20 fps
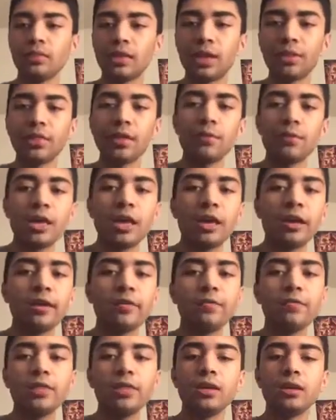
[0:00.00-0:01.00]
that we
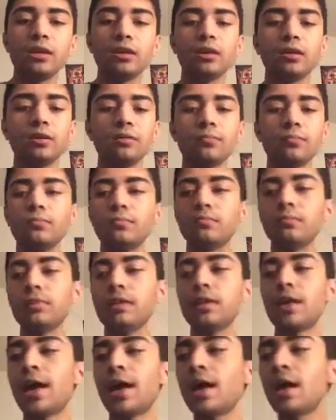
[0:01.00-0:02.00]
have the
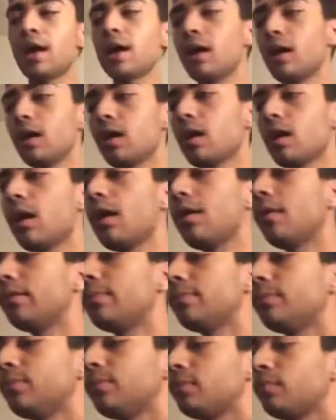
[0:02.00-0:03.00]
eye
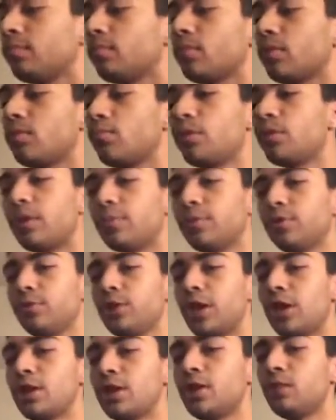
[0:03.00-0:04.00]
primer
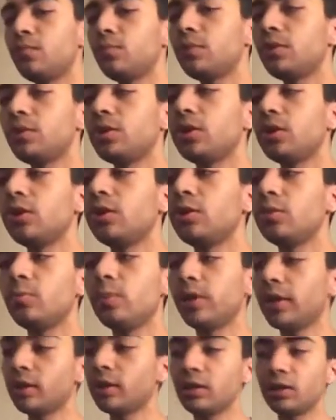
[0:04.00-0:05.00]
done, we're going to go
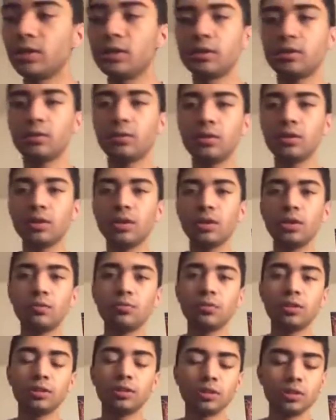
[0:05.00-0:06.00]
back in
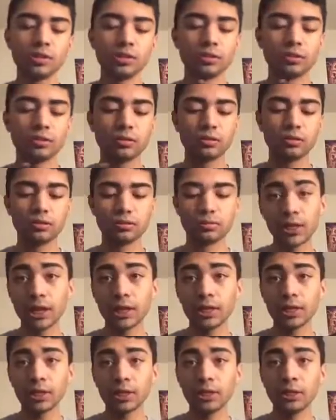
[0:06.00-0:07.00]
with this
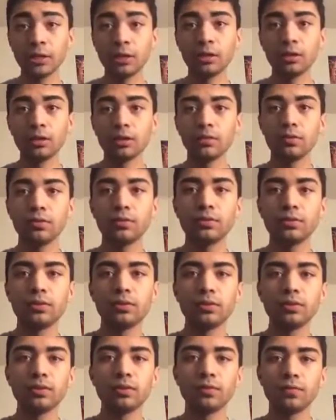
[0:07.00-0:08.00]
little
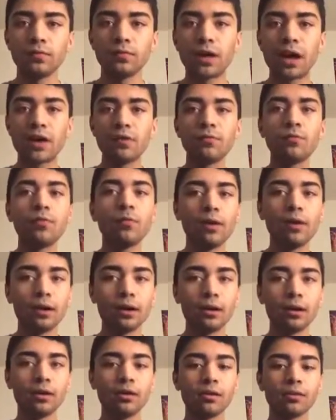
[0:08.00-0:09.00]

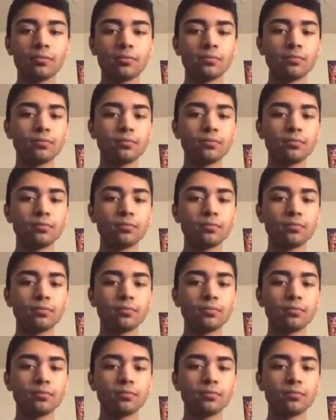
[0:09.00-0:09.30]
5-quad